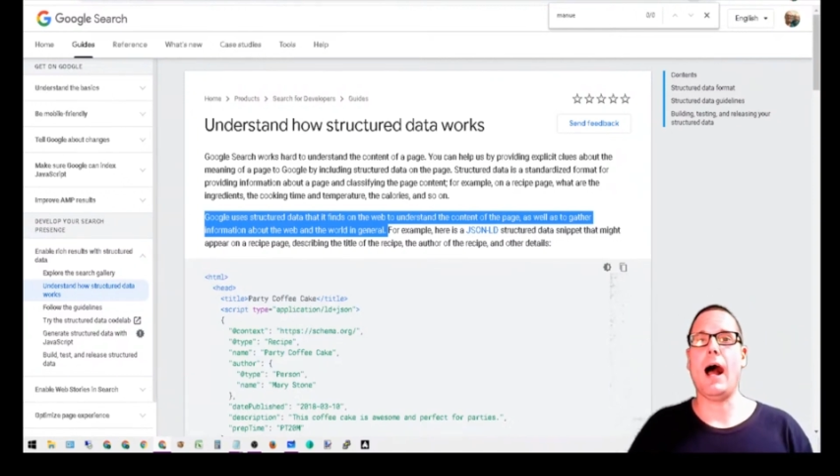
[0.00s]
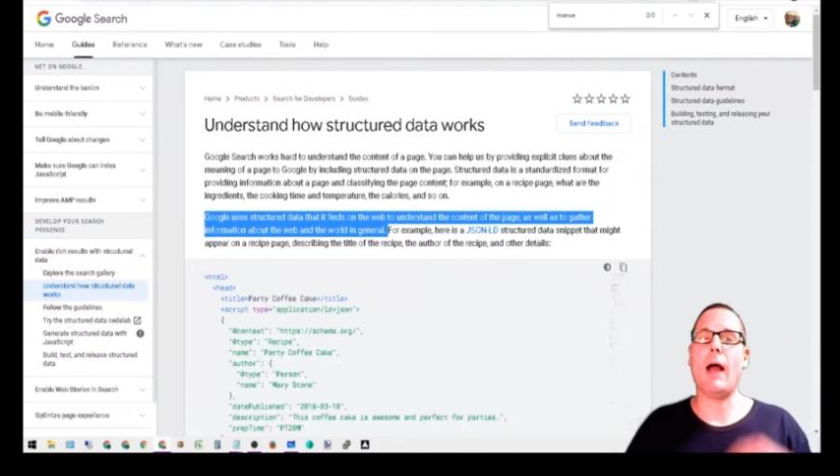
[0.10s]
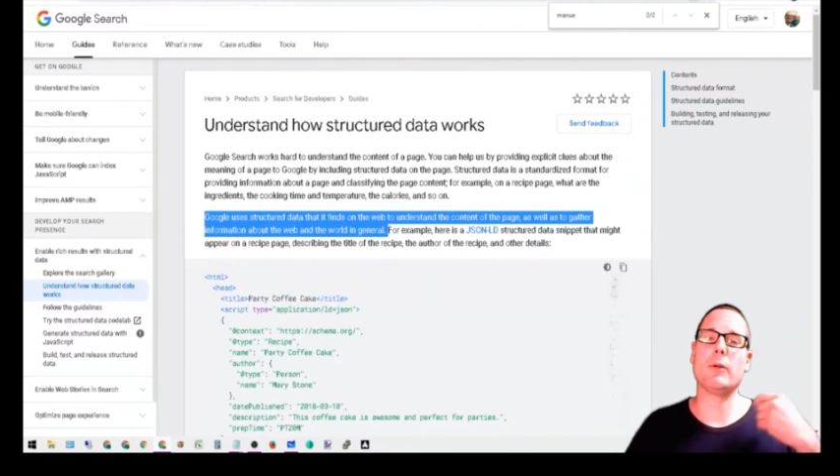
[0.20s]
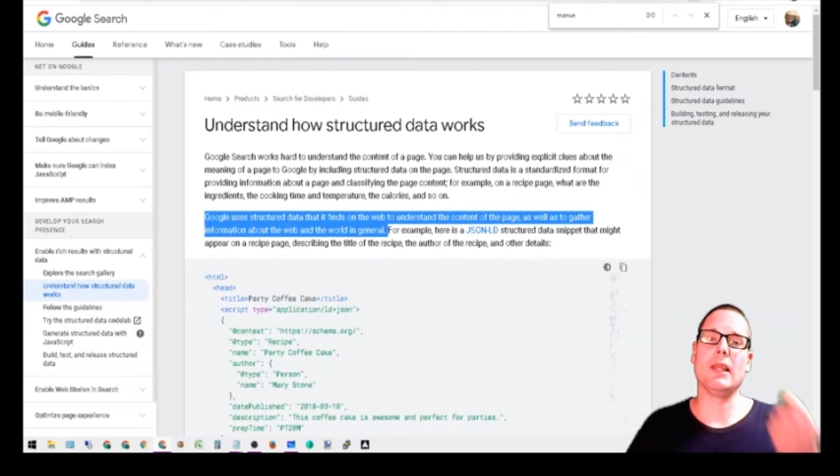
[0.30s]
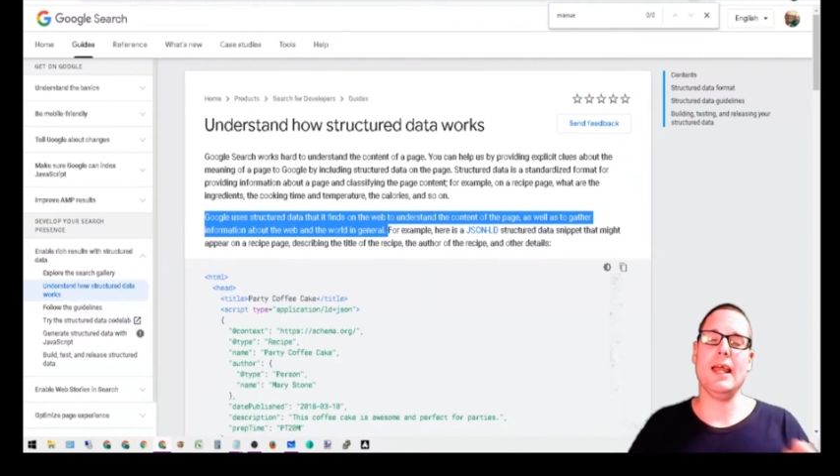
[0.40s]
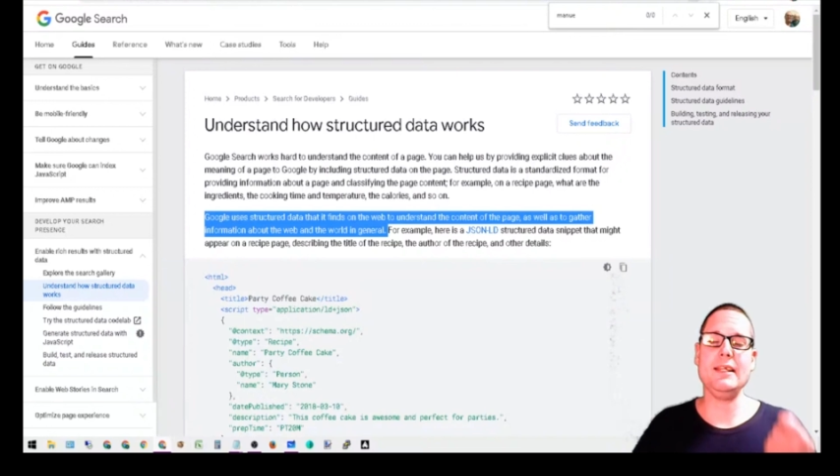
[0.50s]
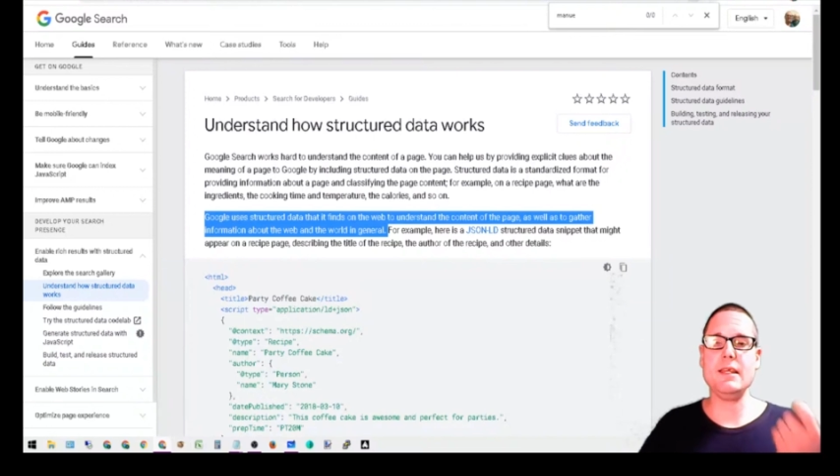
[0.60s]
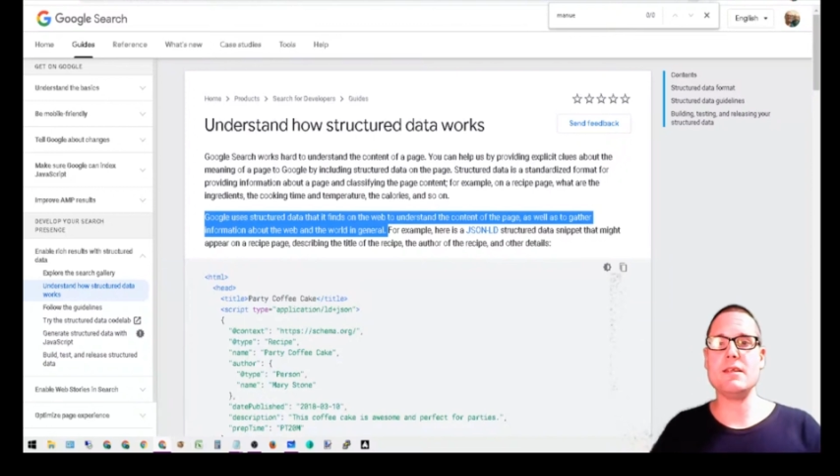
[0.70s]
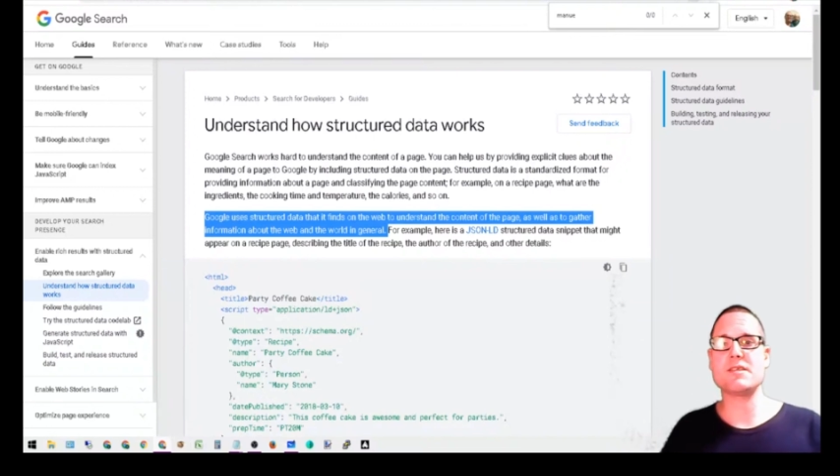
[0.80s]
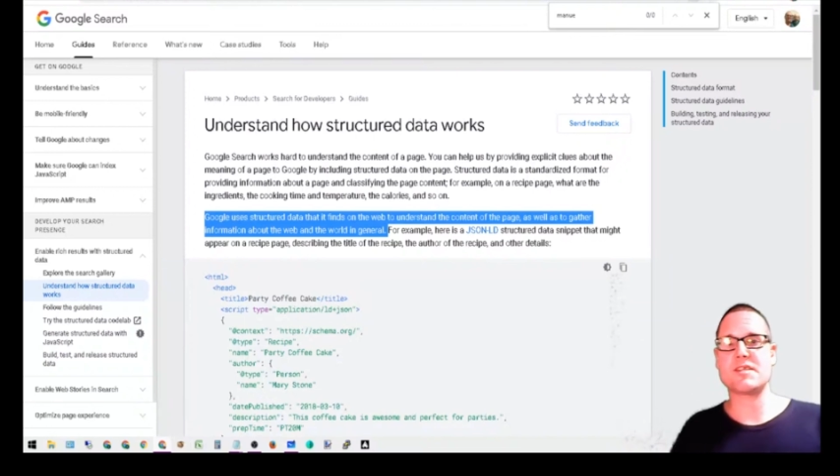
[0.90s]
I would like to
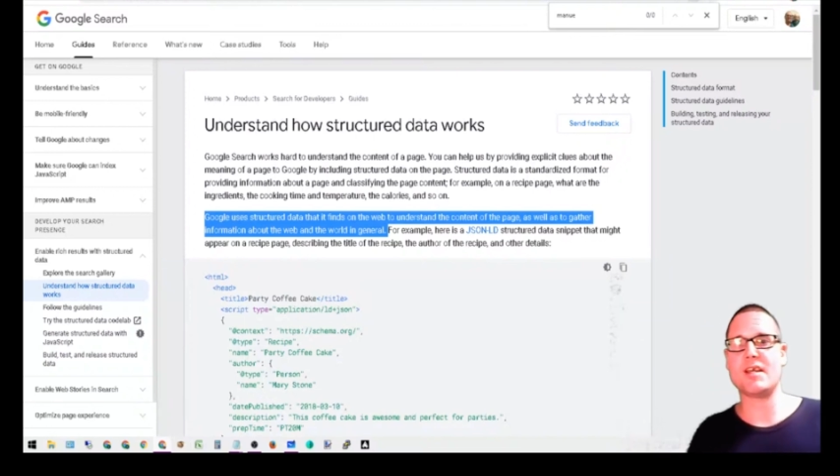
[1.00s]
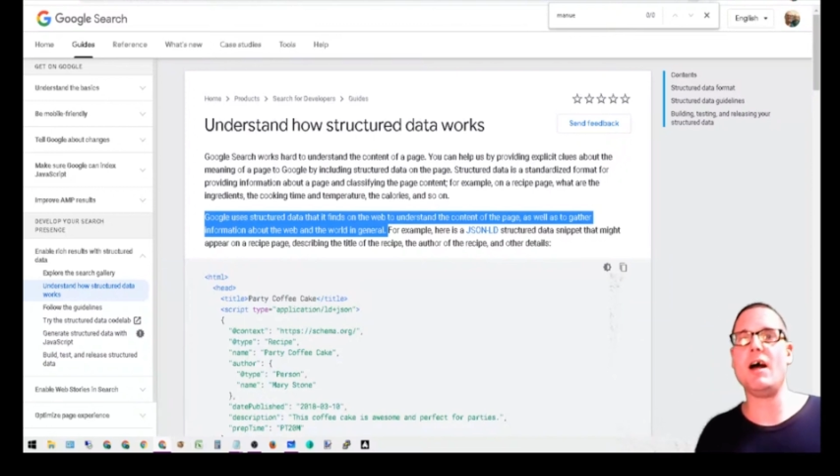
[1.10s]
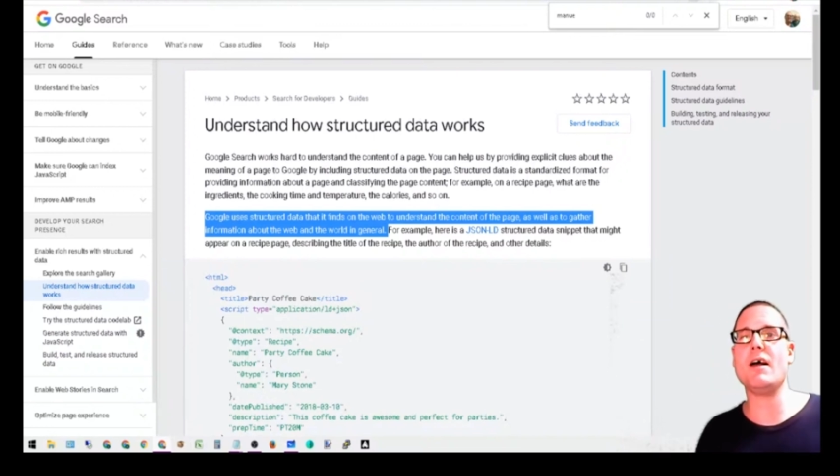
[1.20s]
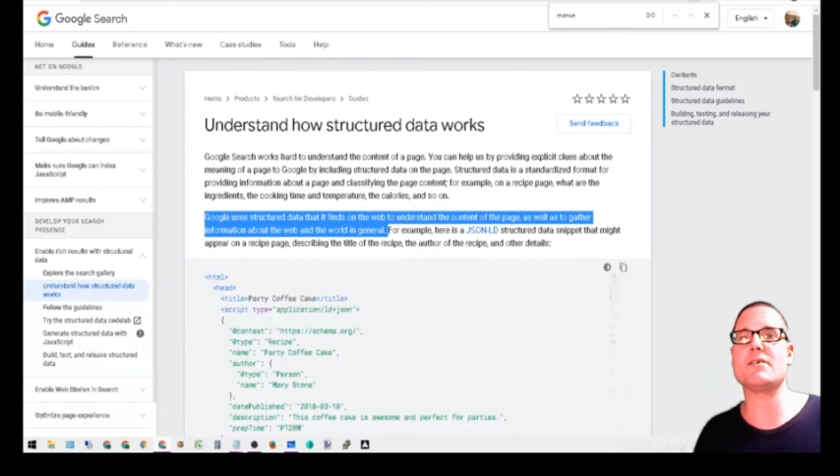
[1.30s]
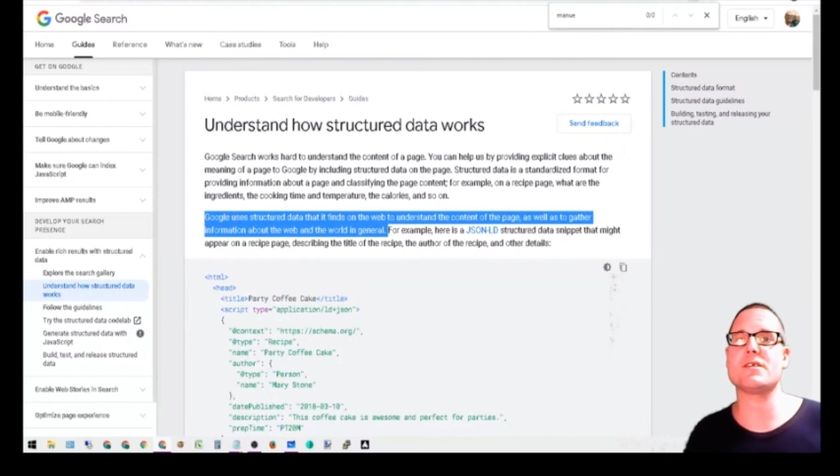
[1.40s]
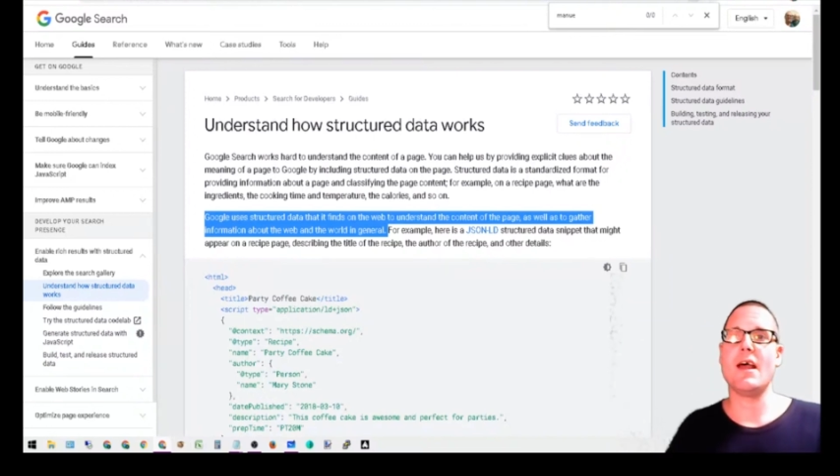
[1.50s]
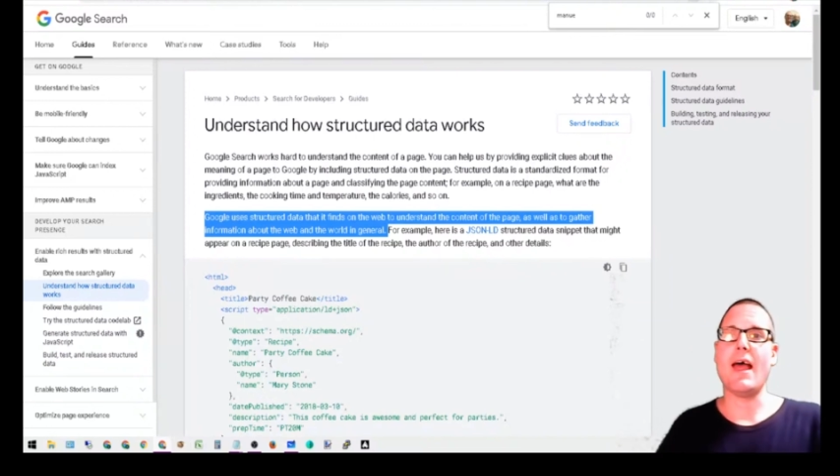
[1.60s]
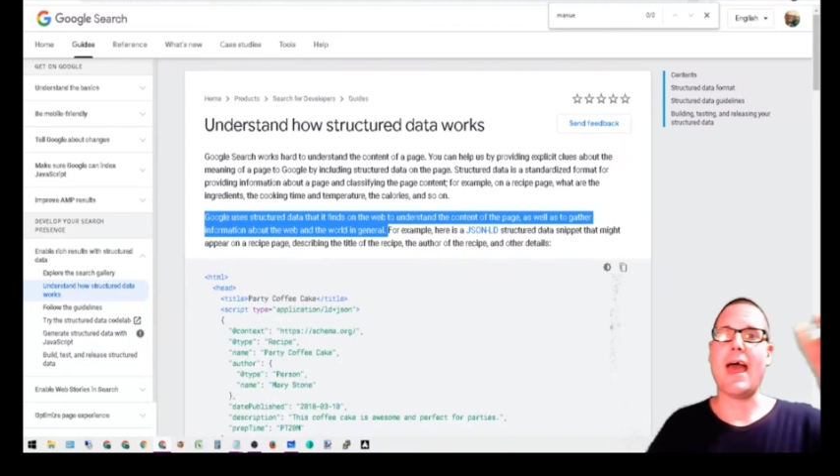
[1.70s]
discuss